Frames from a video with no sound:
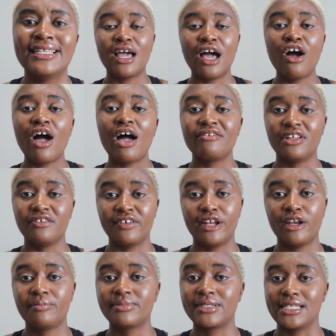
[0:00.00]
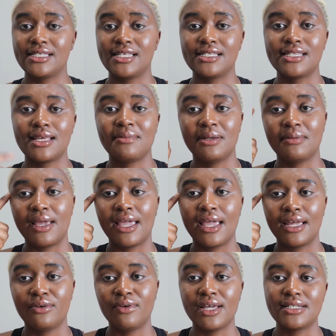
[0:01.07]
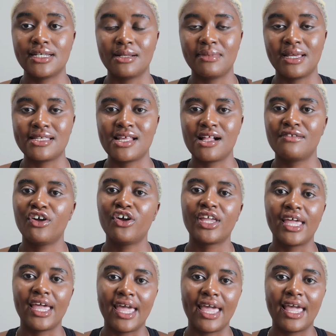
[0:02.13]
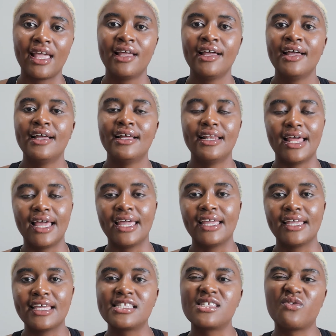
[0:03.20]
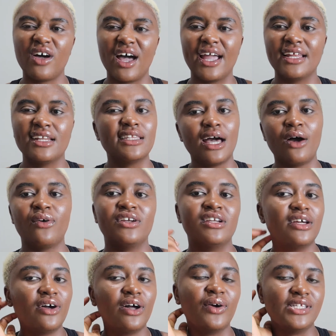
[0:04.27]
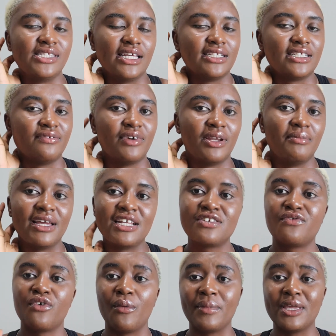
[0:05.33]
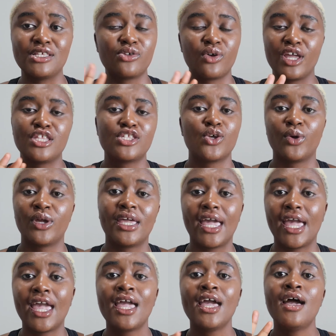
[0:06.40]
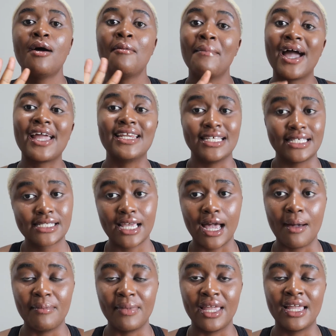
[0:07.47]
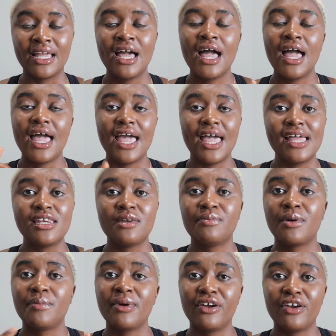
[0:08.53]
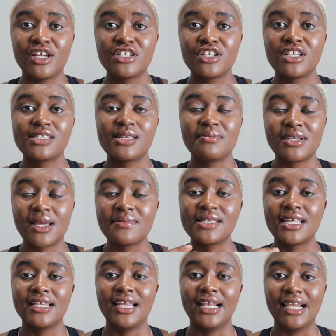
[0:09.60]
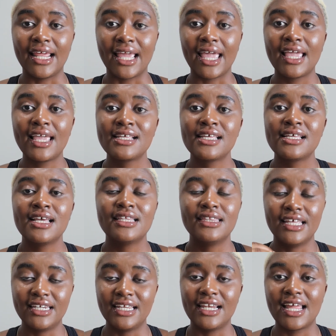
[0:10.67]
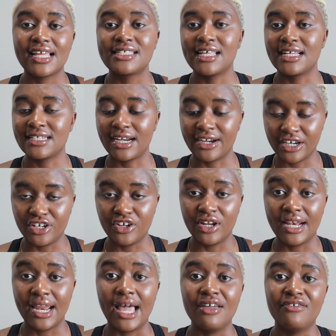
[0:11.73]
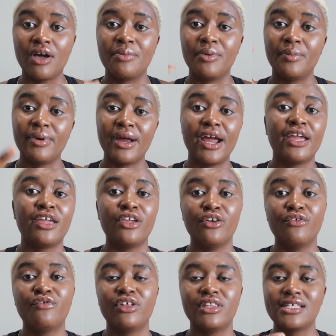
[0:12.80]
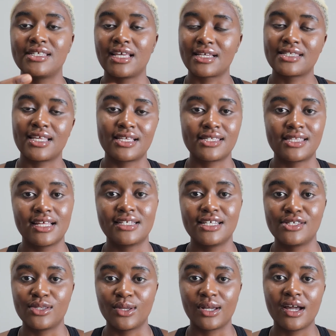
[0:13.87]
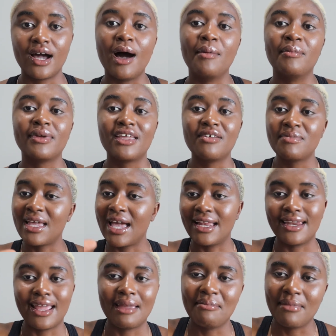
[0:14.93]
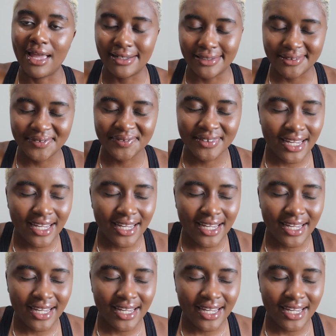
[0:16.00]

Now I've developed a system in my head where I tell myself, okay, like it's fine, that one wasn't even meant for me, so it's okay, mine is coming. And preparation, sometimes the delays that are in your life are preparing you for the success that is to come. Give me an amen.